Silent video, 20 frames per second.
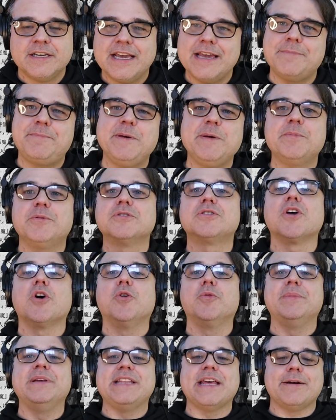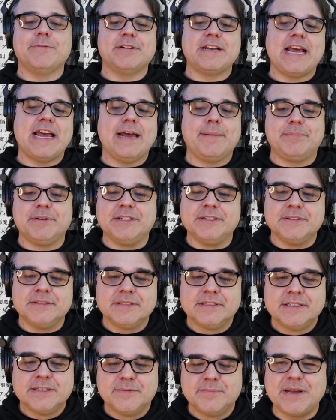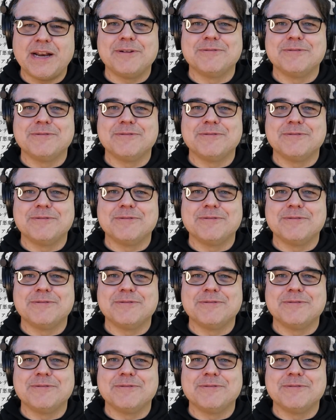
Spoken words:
And people told me that would happen, but I